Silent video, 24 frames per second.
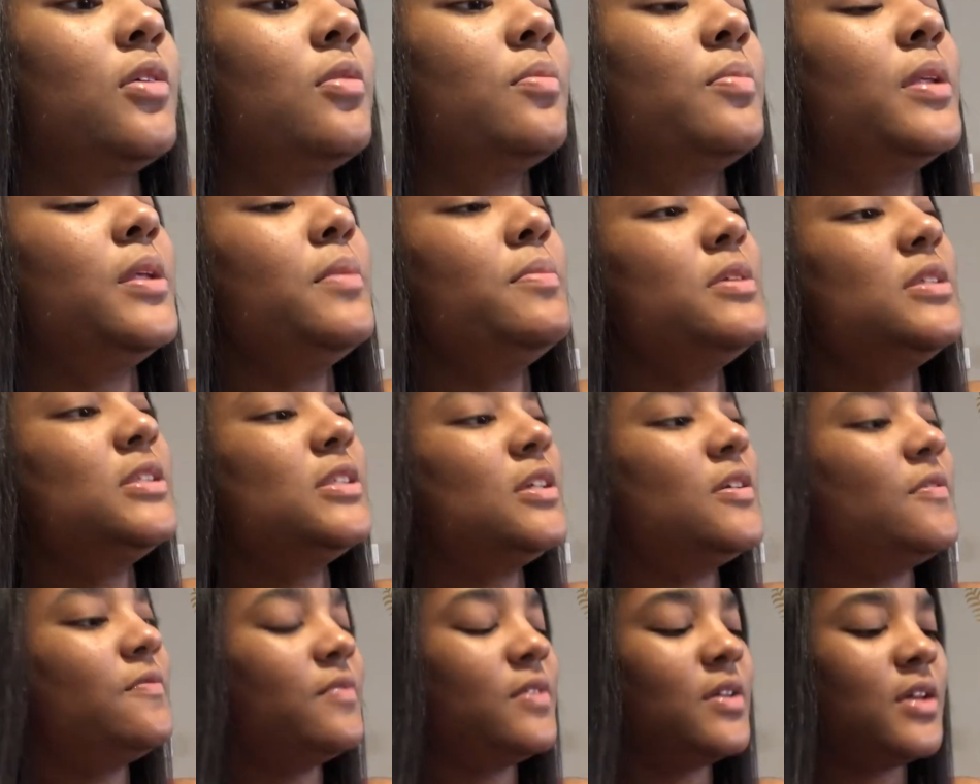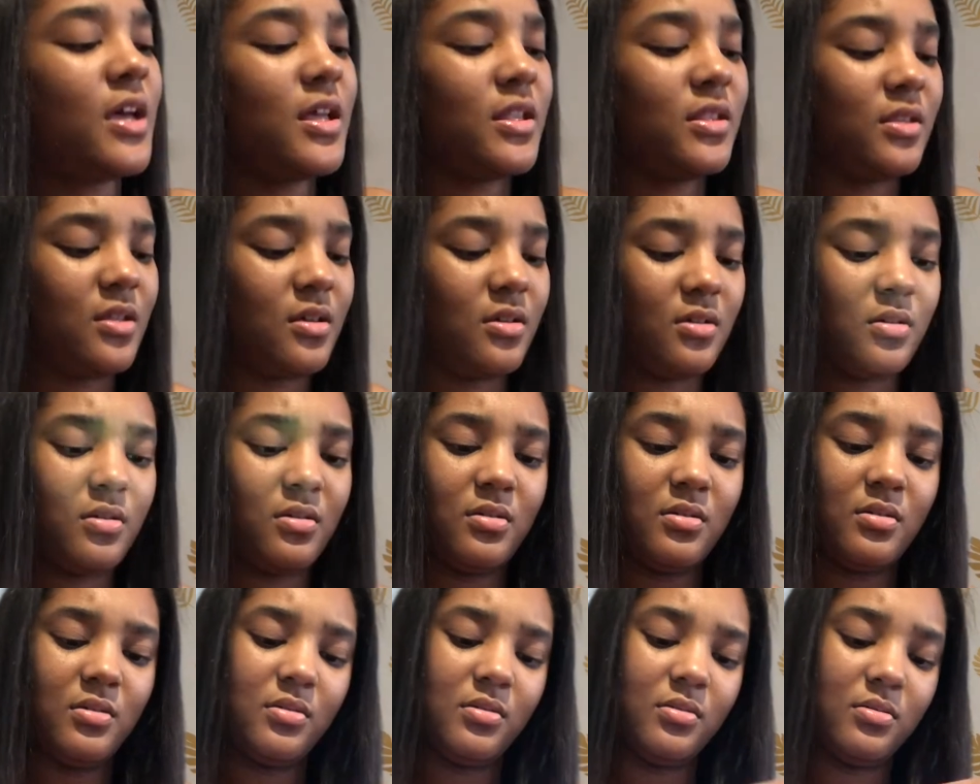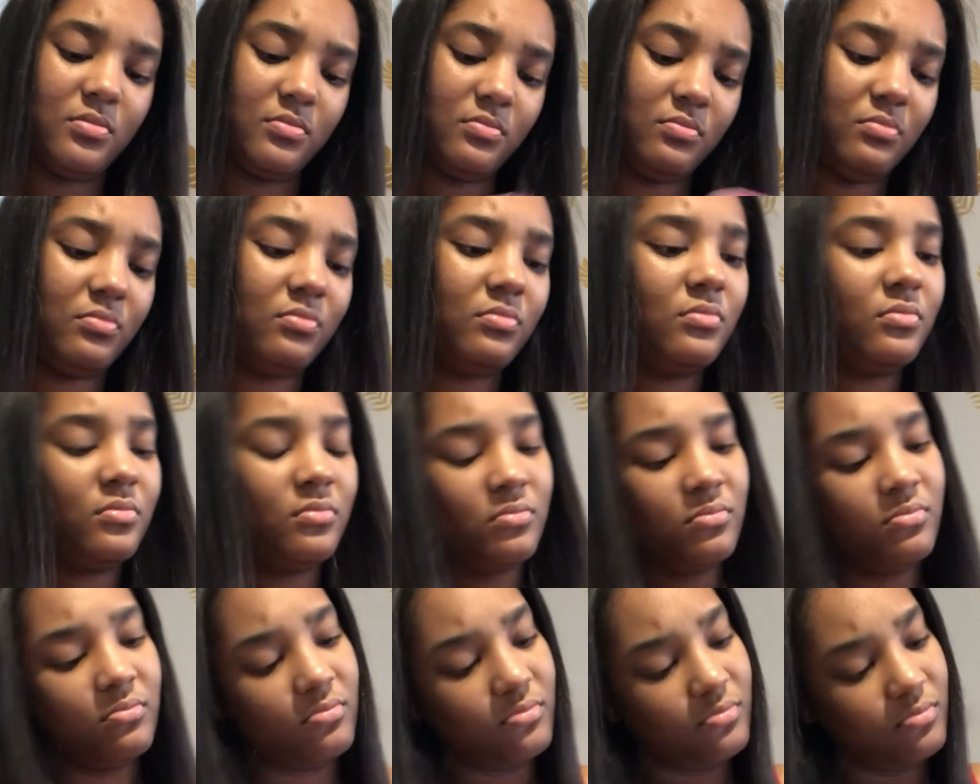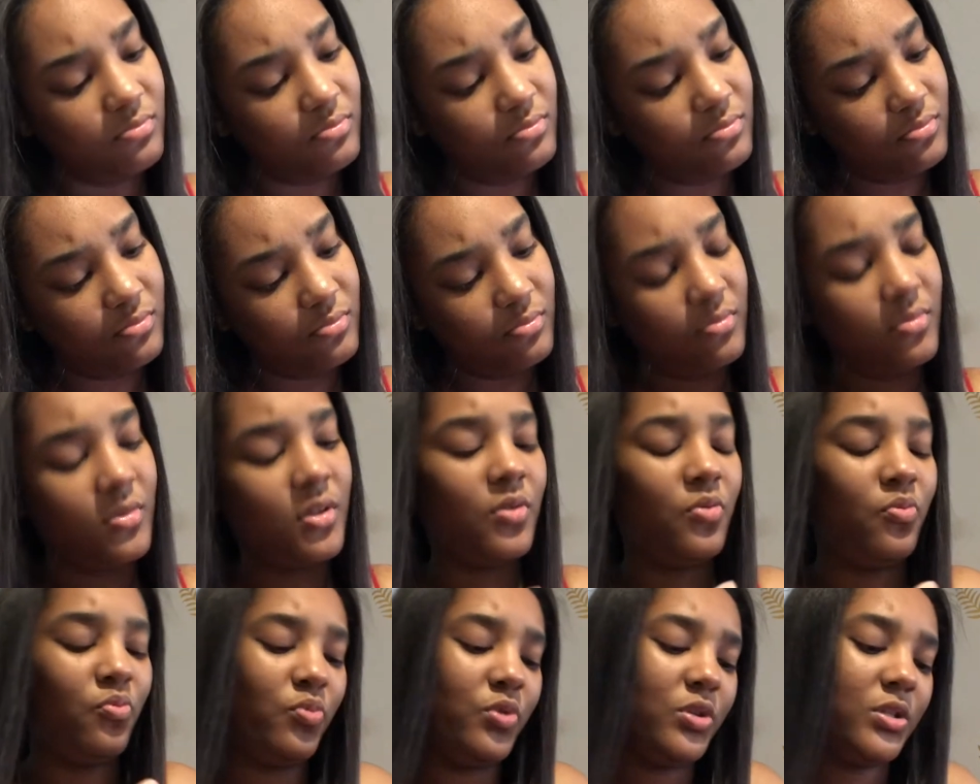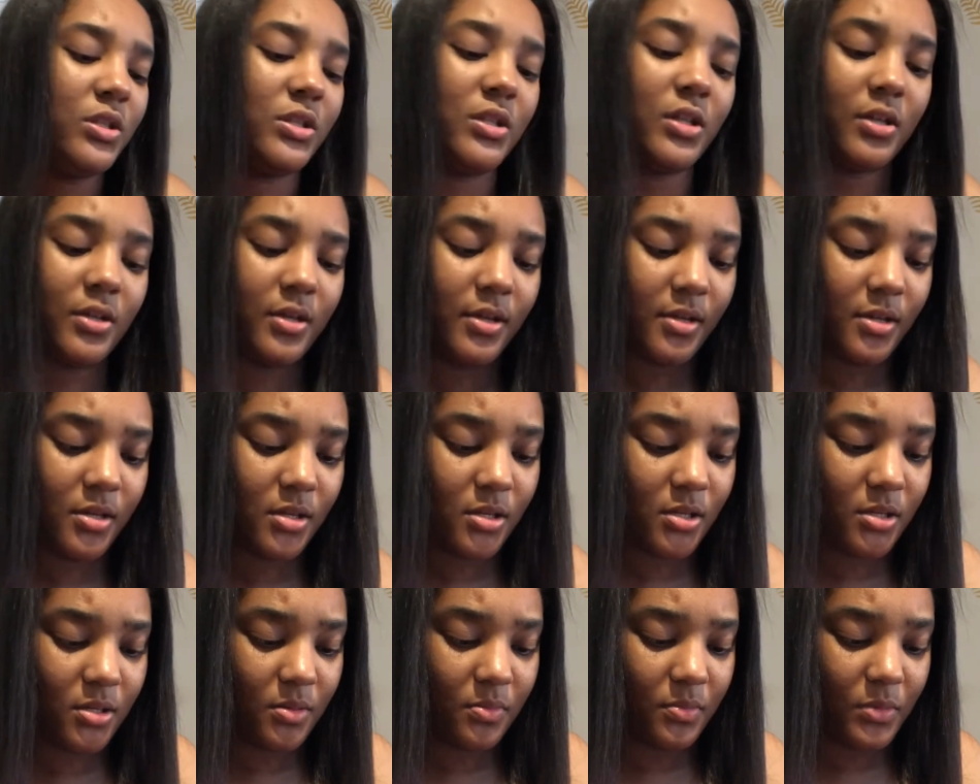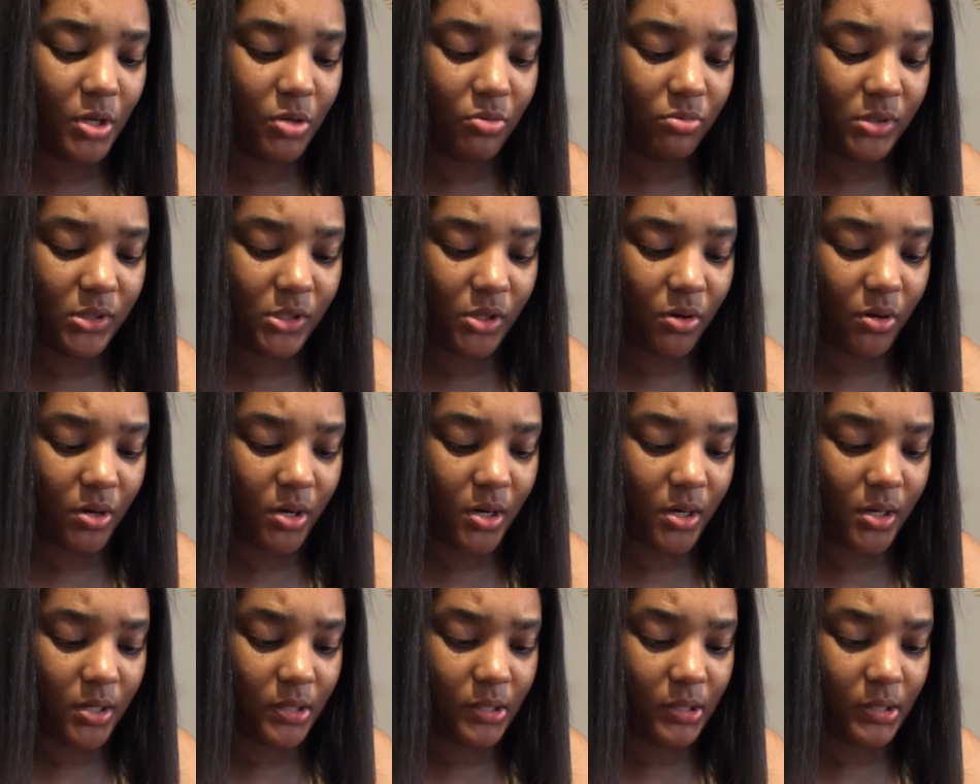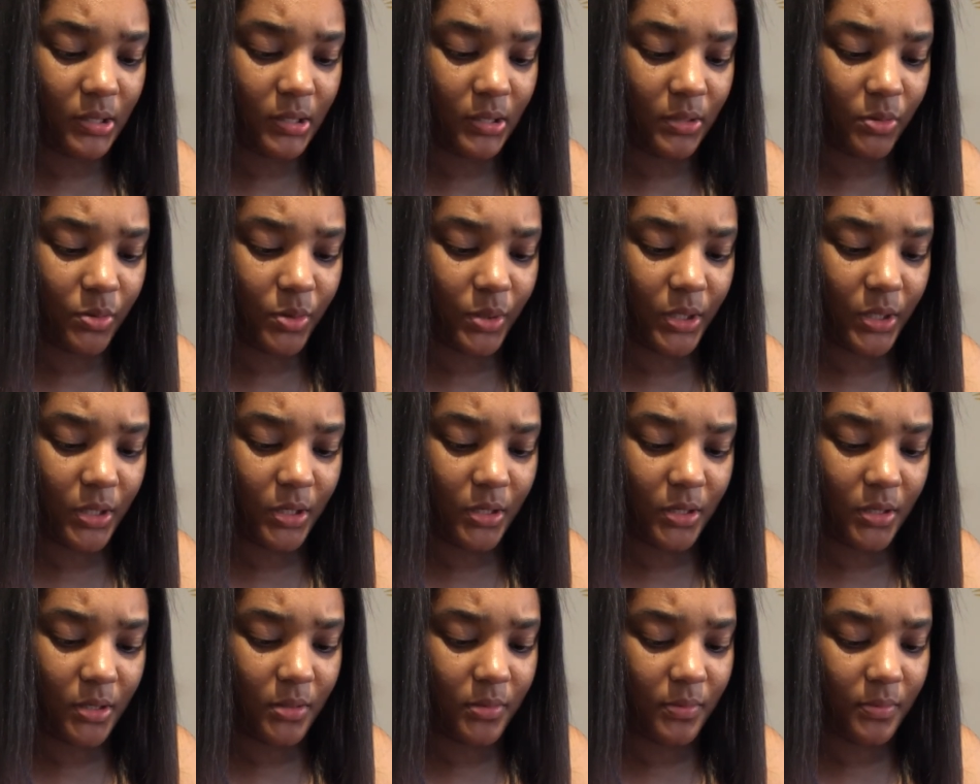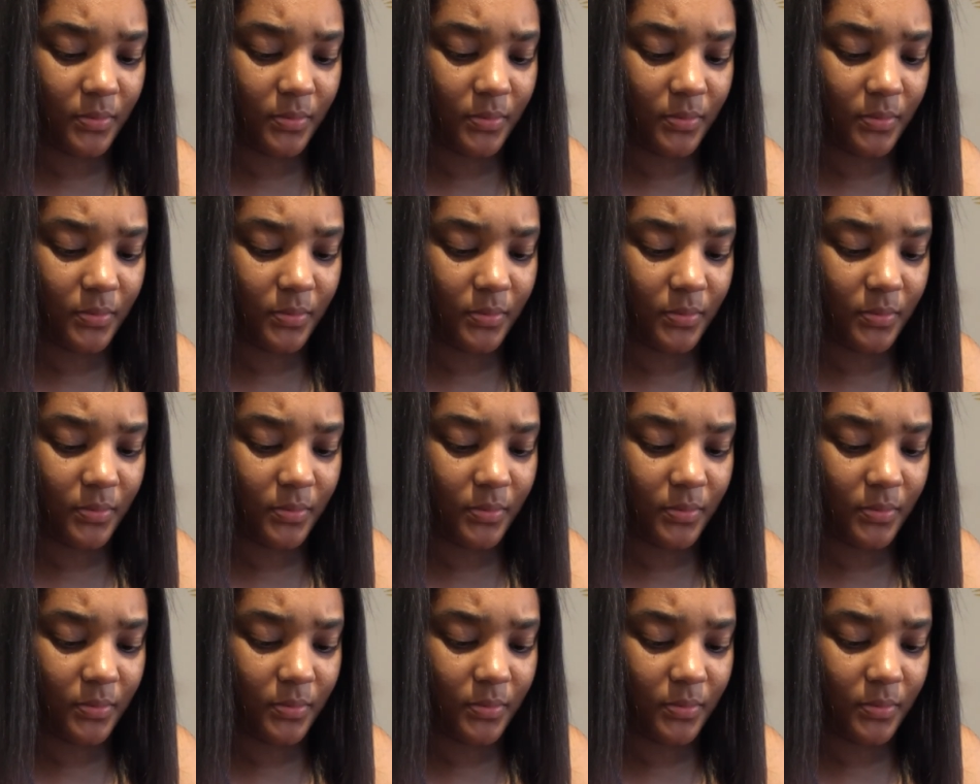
But let me see if it got the what the notes are on here.